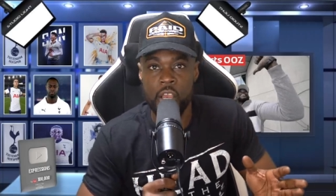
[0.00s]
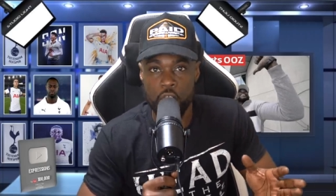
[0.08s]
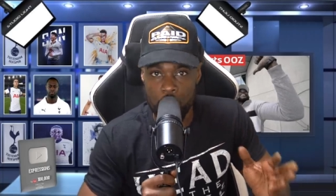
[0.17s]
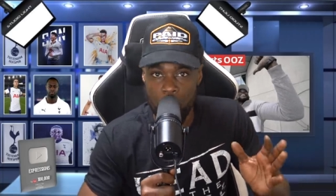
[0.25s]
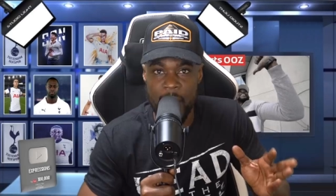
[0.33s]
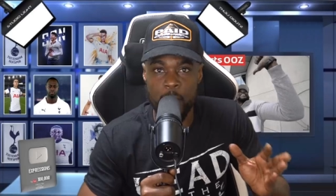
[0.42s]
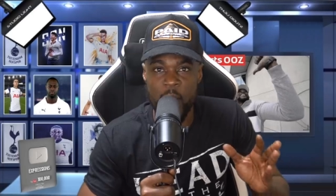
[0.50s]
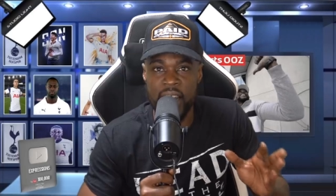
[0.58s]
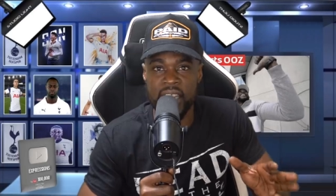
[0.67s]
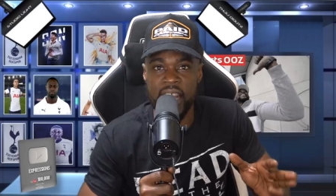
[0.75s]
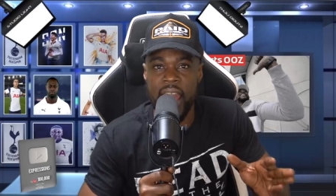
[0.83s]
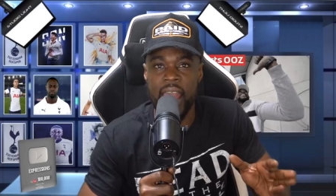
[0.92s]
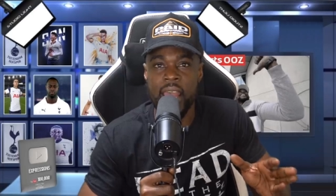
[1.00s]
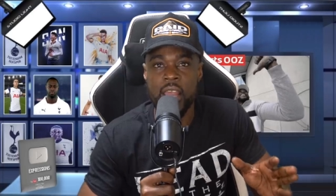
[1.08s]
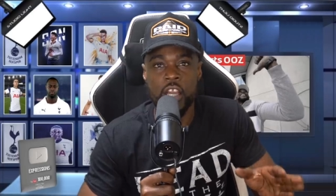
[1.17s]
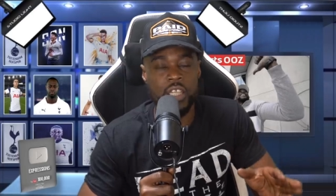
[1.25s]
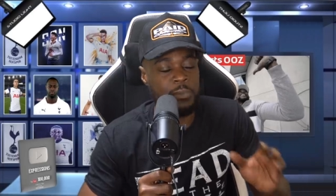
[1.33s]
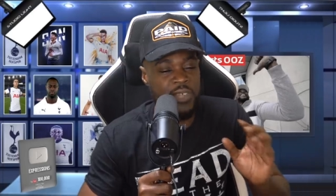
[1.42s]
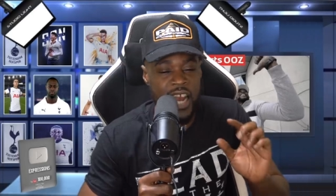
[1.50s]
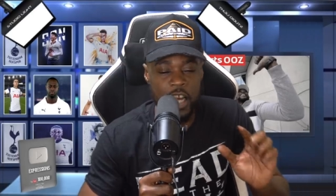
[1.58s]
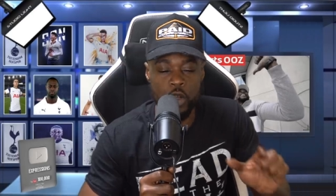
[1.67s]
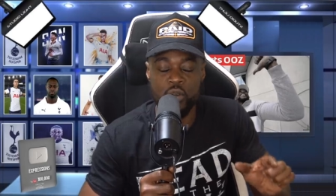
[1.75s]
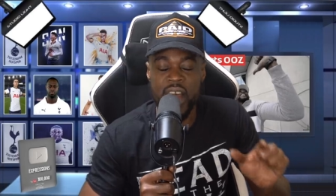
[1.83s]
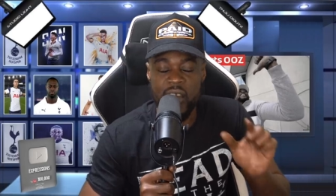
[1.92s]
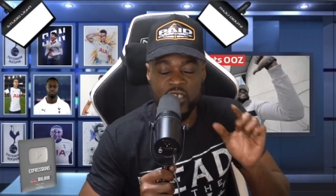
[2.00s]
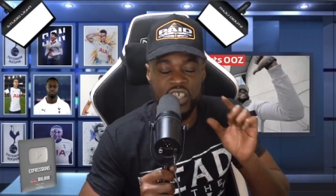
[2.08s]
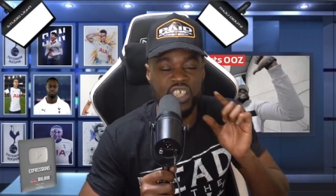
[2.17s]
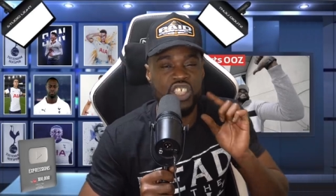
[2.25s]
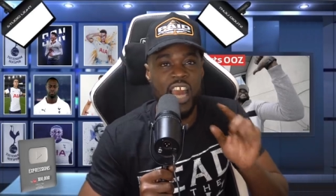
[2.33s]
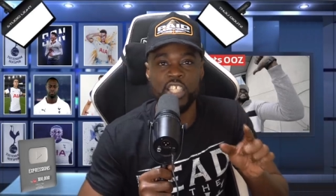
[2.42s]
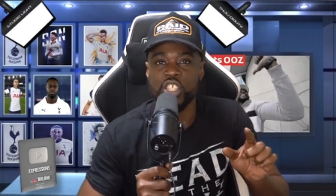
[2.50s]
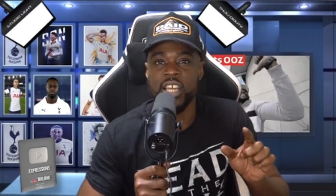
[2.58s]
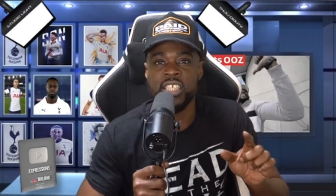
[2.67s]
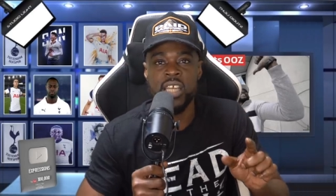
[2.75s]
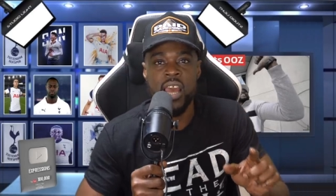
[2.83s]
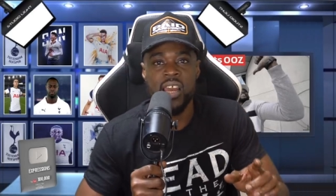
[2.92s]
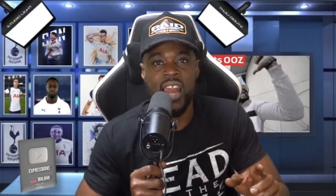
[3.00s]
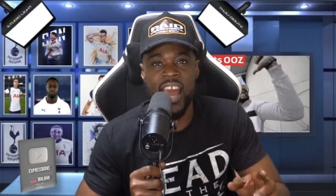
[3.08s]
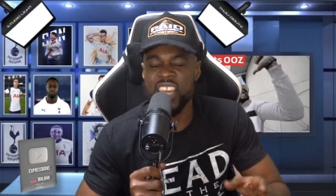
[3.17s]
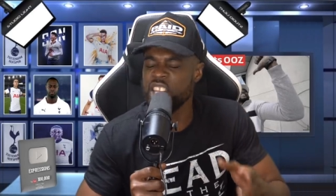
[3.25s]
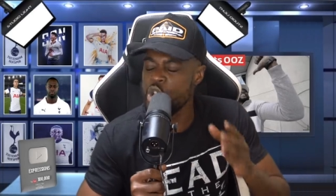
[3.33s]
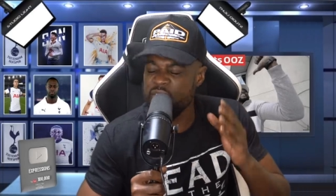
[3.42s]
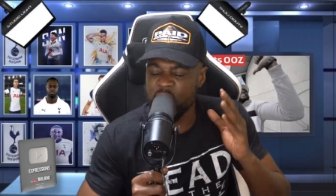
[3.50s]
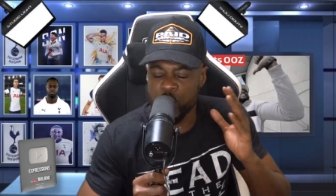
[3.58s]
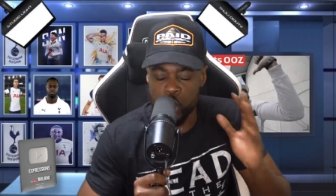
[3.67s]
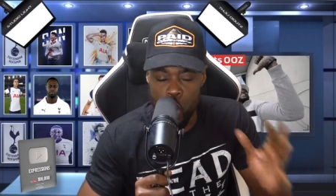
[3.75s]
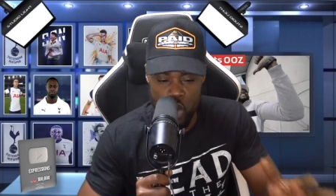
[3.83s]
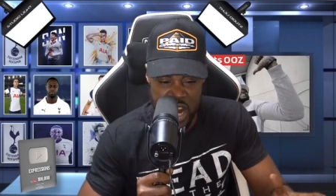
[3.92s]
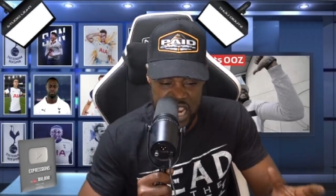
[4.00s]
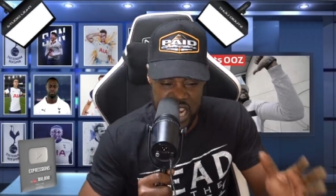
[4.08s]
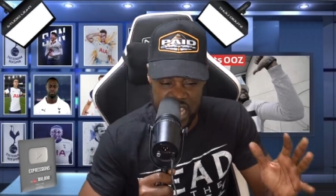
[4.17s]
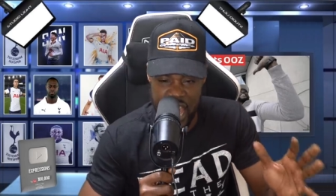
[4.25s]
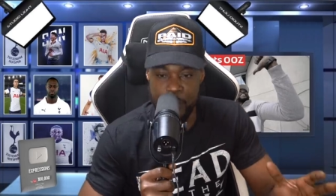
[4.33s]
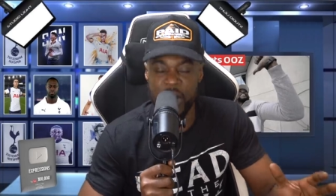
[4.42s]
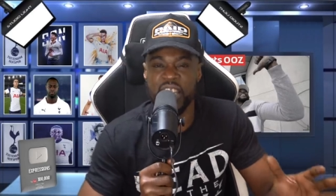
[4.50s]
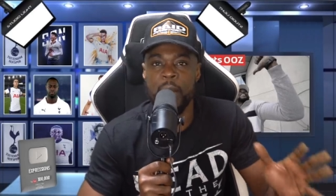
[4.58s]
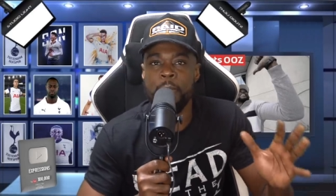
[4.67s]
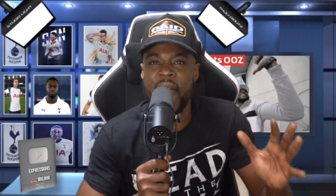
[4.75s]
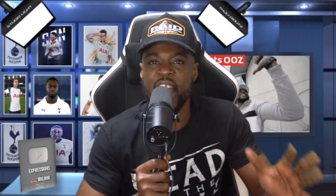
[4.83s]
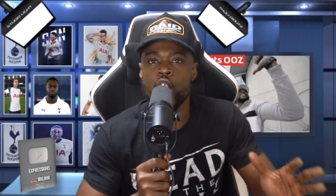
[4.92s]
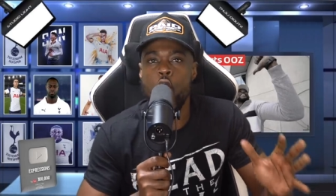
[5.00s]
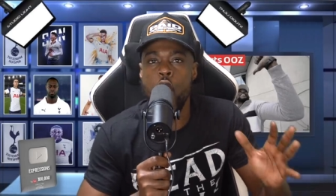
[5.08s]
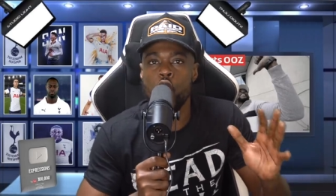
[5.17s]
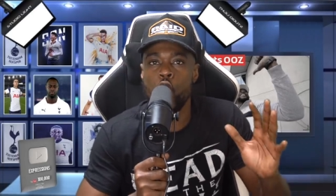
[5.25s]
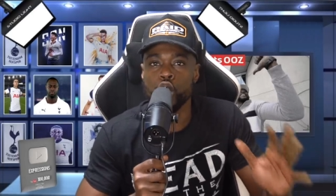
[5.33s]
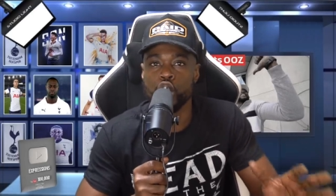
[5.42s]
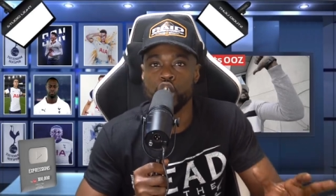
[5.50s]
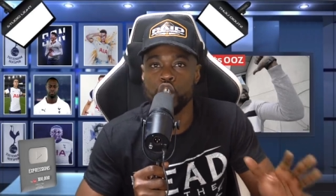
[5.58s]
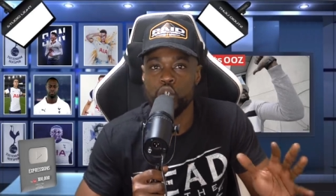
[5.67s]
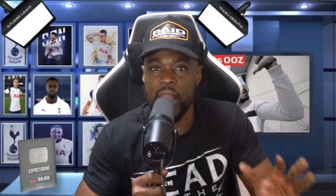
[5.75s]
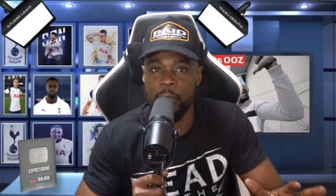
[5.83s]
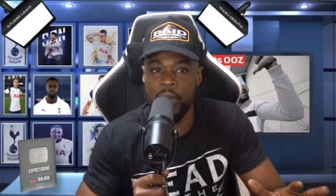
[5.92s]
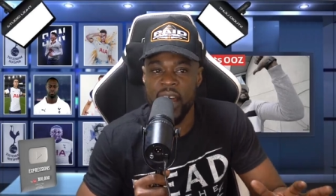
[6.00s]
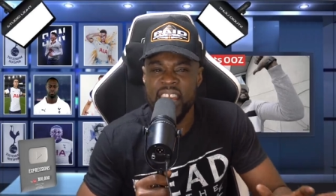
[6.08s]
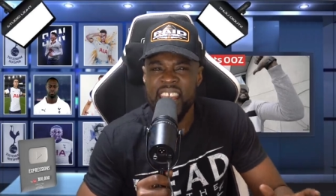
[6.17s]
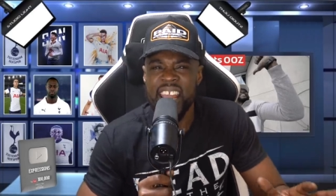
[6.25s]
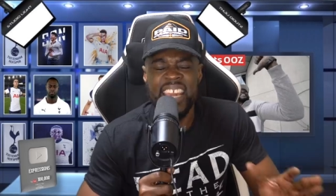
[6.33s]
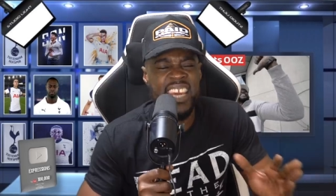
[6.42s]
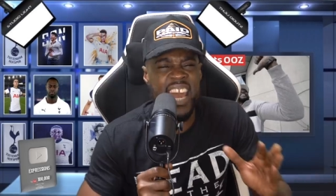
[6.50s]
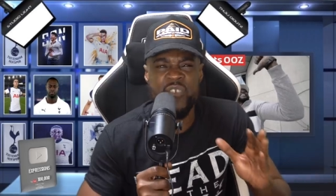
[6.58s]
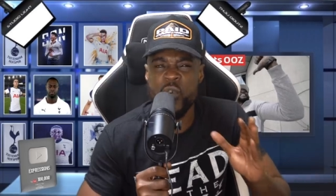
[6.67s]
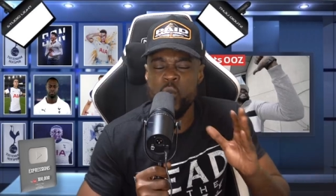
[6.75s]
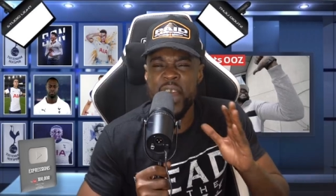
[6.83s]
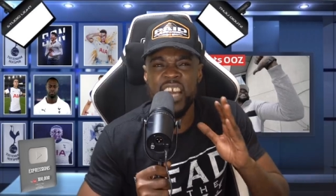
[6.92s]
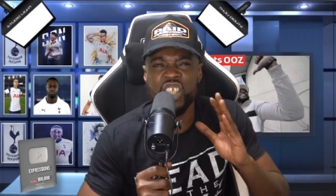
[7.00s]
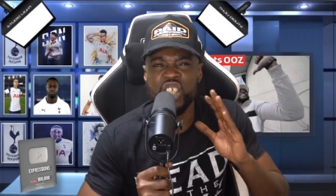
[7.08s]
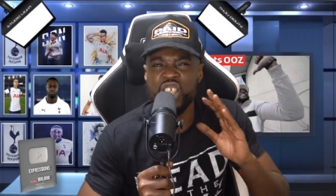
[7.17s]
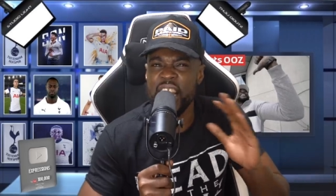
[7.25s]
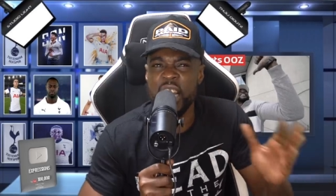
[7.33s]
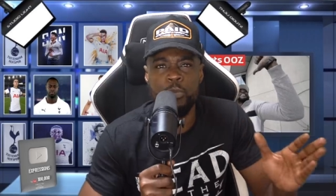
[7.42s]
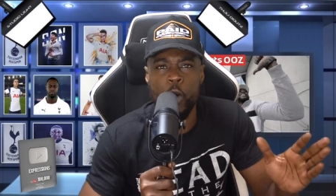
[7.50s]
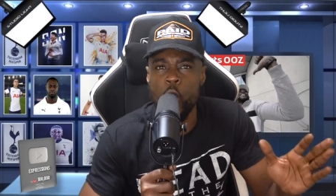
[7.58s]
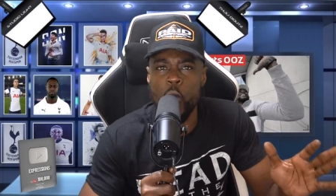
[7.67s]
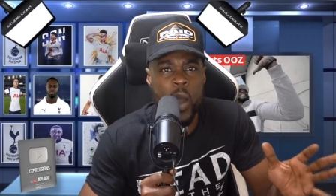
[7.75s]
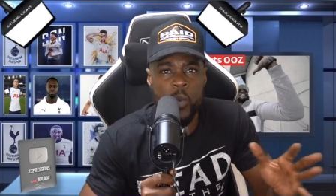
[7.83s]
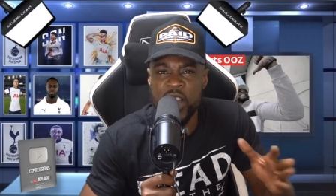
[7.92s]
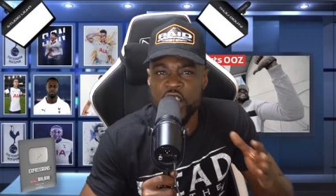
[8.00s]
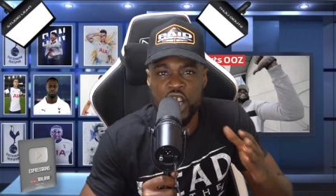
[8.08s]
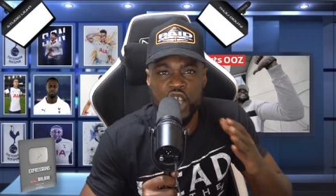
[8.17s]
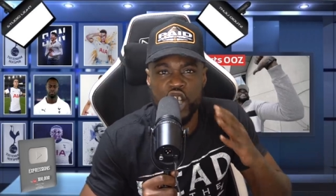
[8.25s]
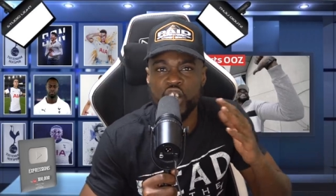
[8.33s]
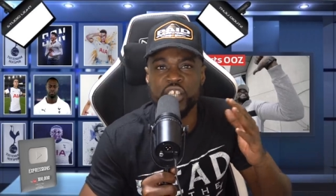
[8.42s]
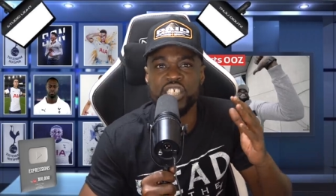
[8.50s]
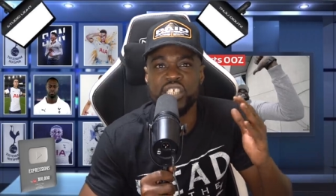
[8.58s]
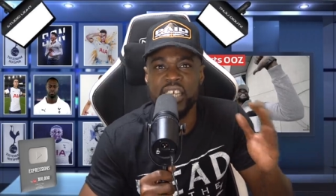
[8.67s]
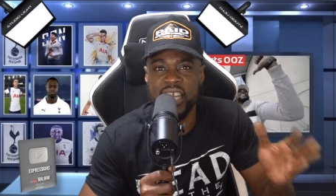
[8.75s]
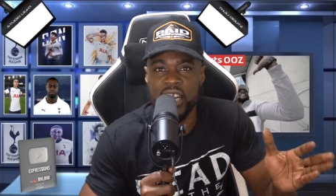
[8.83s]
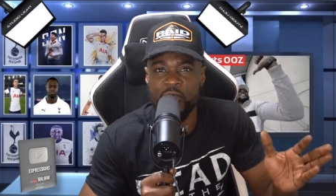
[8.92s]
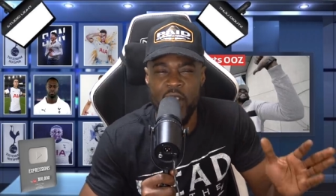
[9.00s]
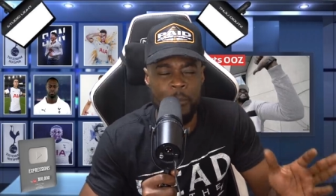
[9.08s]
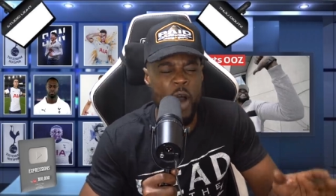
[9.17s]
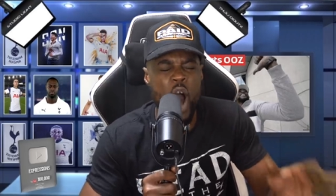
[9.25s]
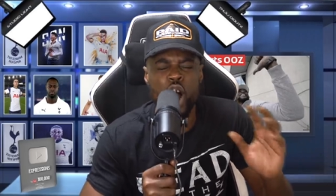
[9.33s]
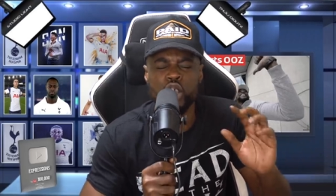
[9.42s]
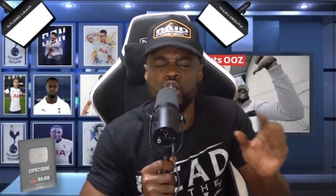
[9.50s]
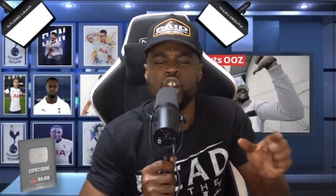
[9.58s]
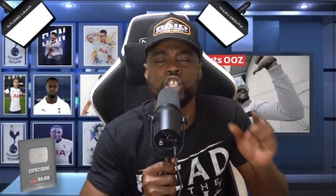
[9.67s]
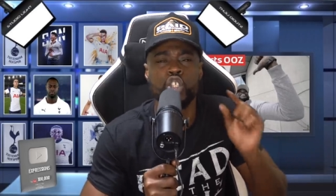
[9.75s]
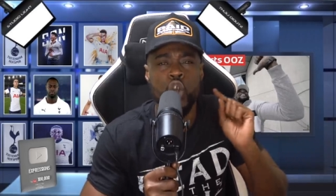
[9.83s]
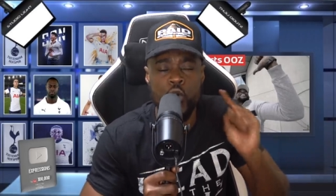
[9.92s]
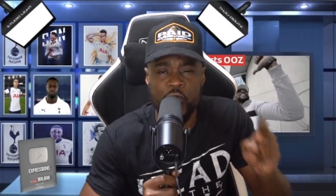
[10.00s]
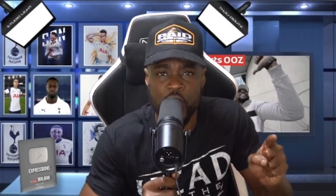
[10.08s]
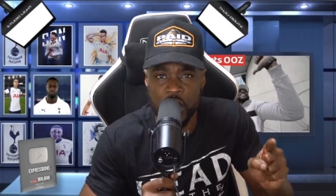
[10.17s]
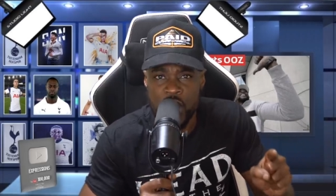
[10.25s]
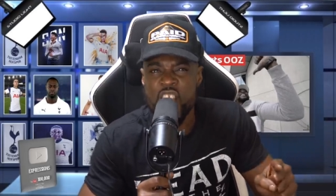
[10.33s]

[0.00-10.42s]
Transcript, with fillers: You know them way there. Because I'm telling you, Davinson Sanchez, like you even saw it in the game, blood. The man can't concentrate, blood. He gave away a silly ball where we could have just conceded, fam. But Arsenal are toothless.